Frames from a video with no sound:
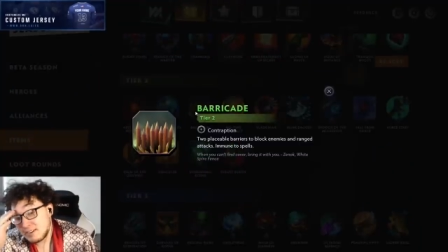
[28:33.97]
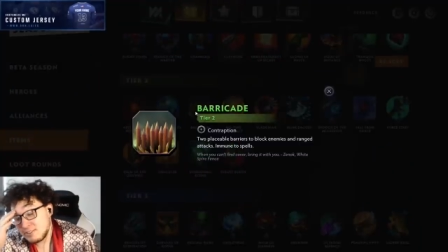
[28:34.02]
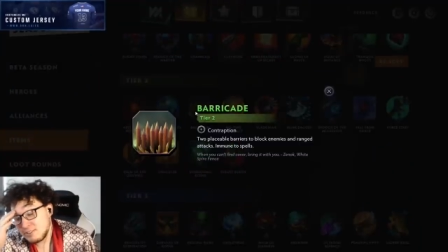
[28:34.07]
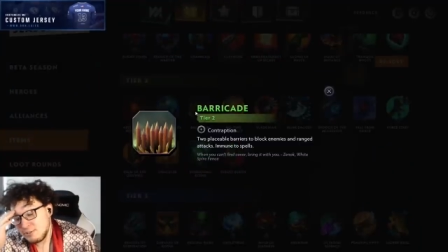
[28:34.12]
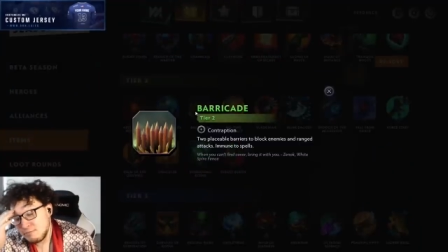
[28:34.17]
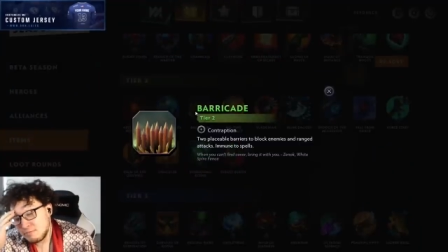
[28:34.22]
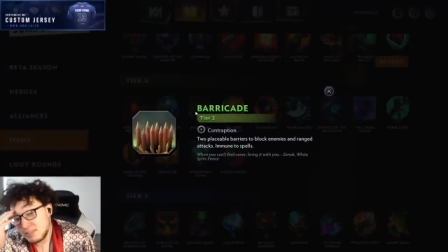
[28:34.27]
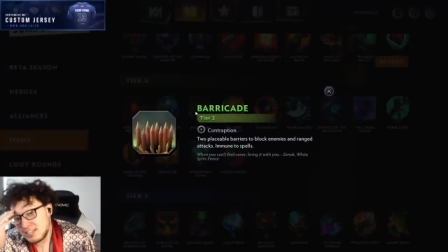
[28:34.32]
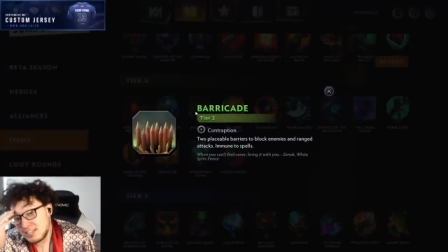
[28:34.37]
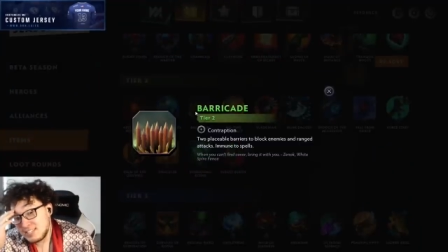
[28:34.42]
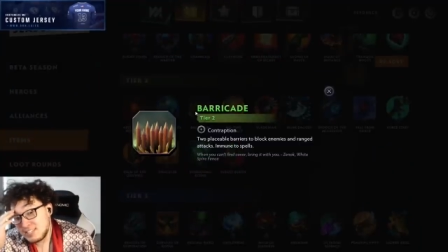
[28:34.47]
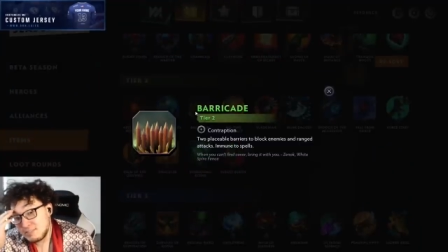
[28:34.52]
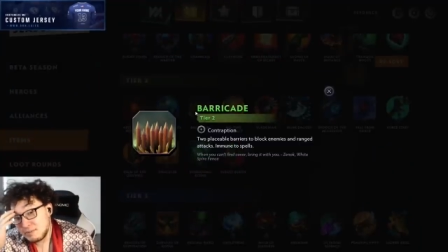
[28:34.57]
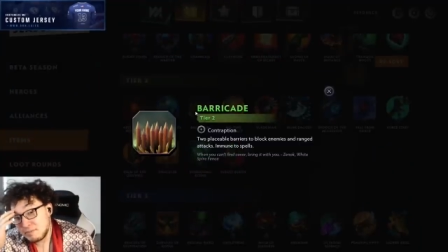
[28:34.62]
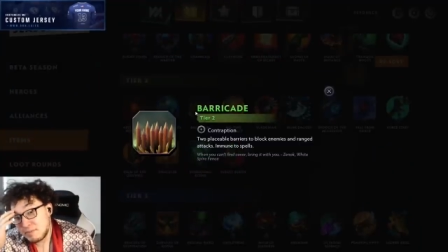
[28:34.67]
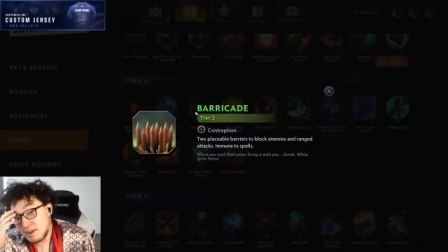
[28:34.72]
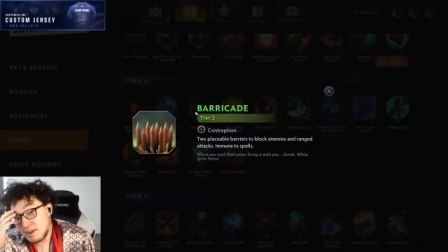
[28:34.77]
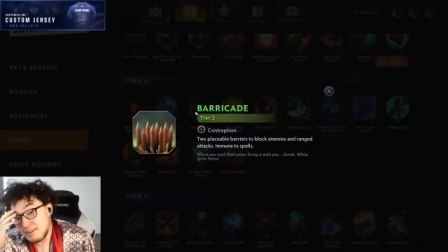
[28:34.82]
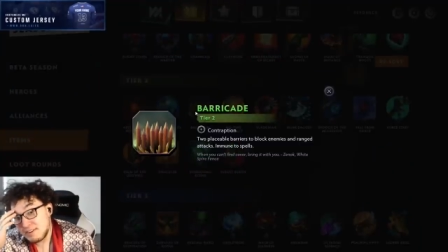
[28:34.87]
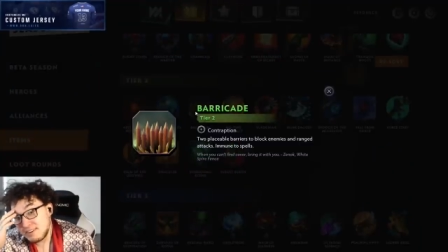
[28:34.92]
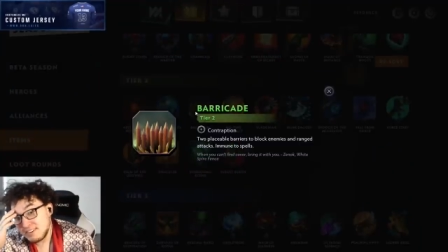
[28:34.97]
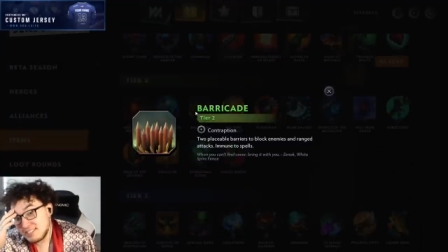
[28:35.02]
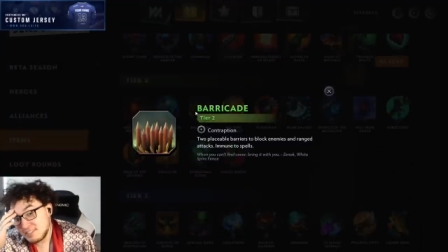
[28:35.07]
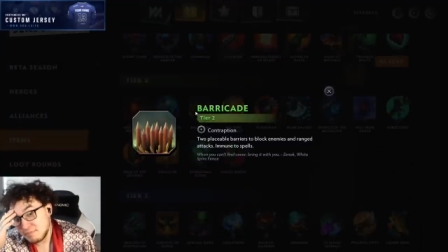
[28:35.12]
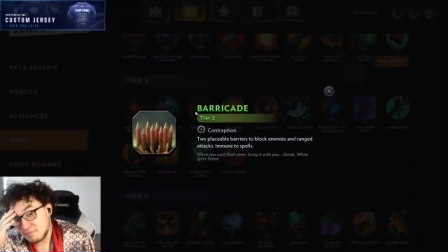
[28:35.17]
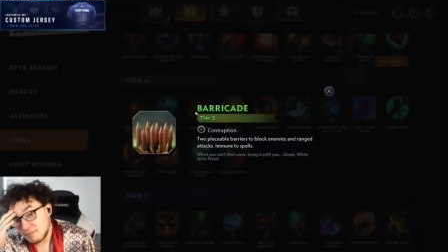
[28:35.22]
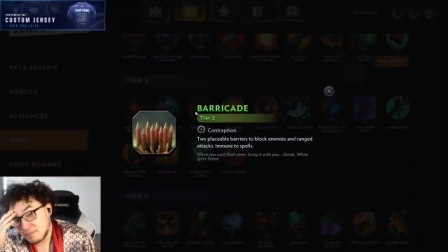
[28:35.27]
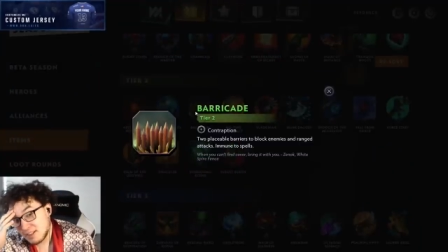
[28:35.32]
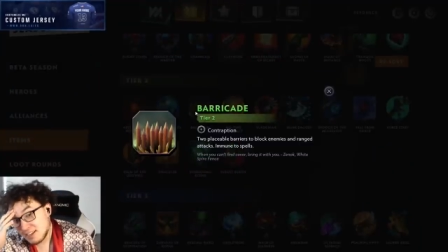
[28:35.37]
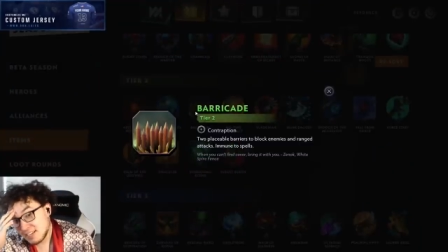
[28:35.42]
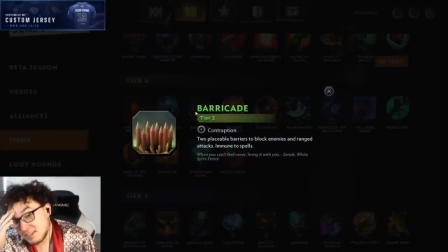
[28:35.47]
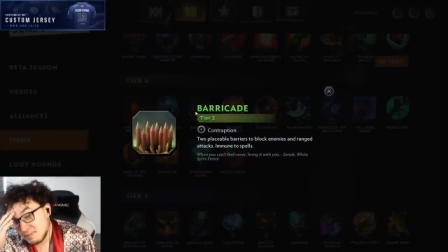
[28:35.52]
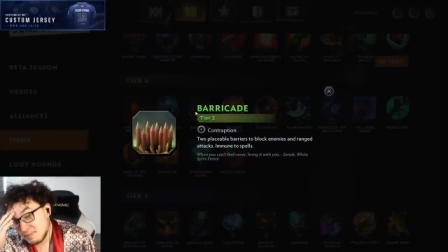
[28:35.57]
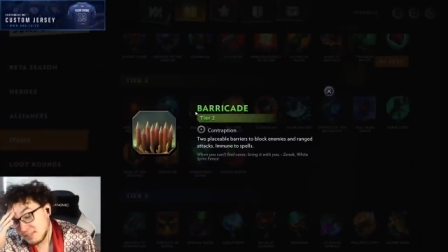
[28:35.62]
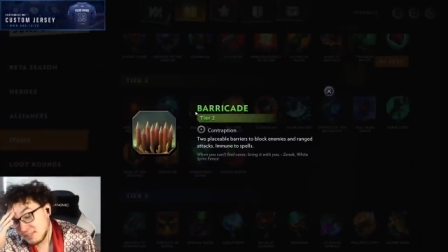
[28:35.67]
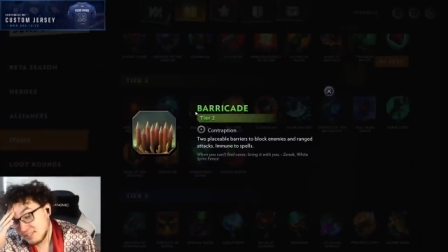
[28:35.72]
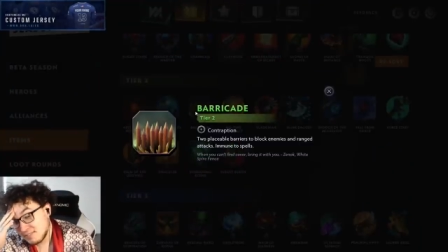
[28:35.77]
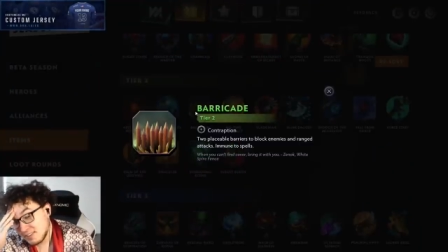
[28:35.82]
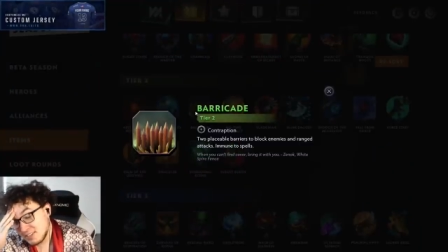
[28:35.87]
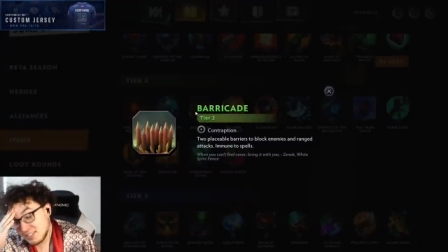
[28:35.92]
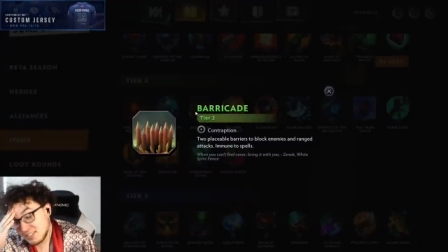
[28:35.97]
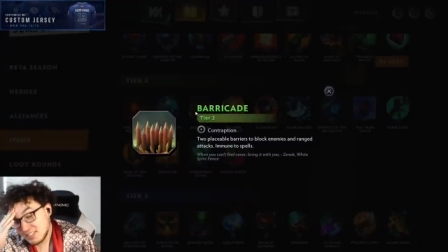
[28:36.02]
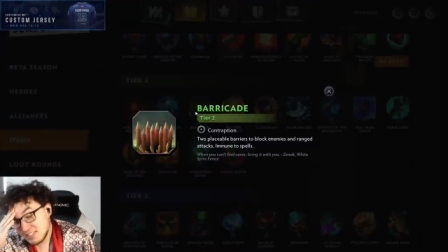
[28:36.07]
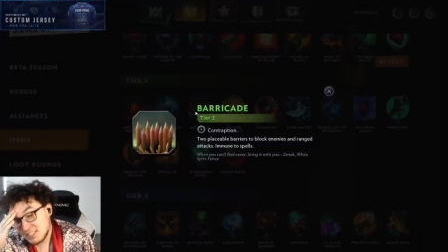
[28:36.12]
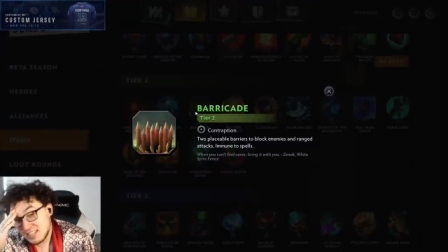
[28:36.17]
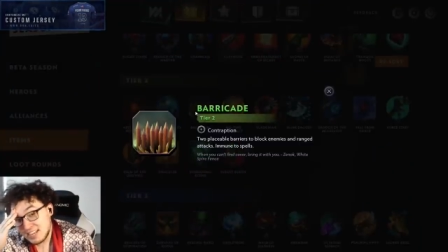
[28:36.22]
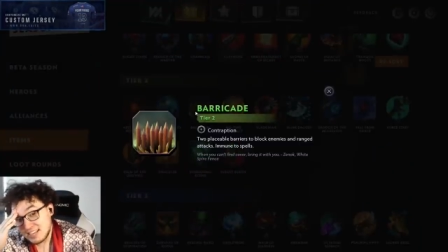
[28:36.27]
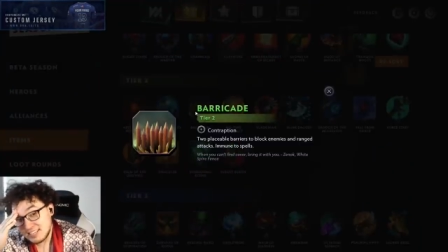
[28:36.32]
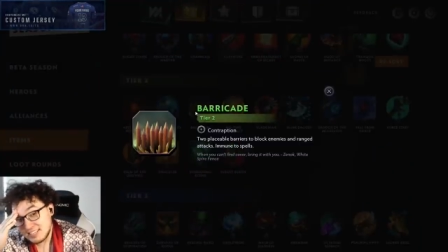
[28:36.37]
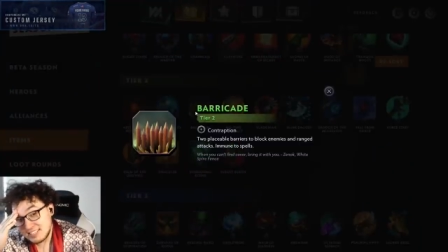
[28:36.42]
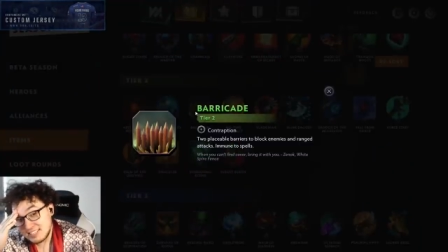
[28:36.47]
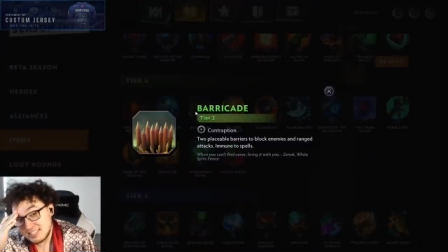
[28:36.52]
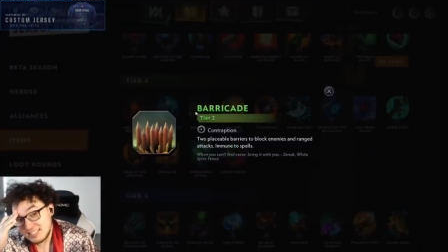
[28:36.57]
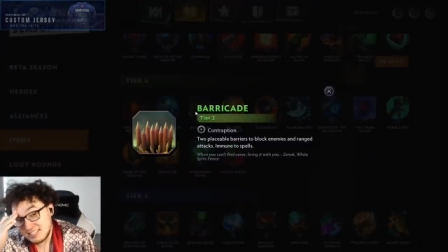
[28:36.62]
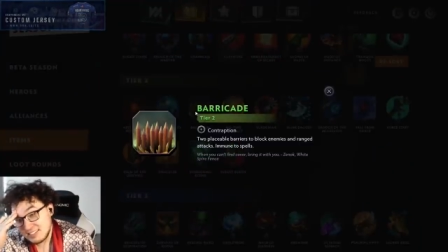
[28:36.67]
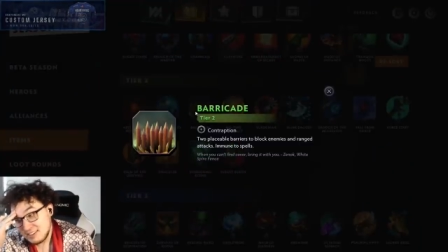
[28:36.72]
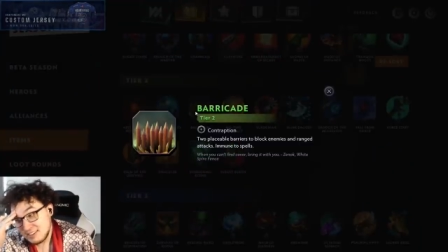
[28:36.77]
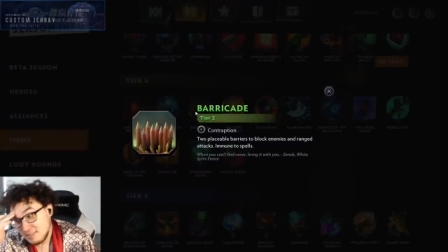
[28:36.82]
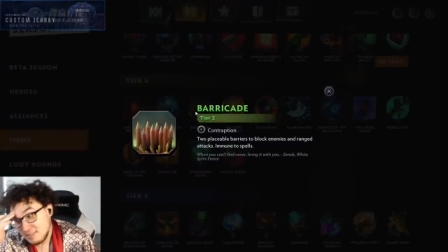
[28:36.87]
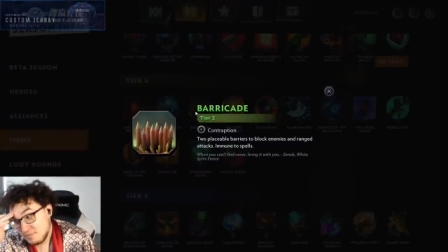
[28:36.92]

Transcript: 2 placeable barriers to block enemies and ranged attacks.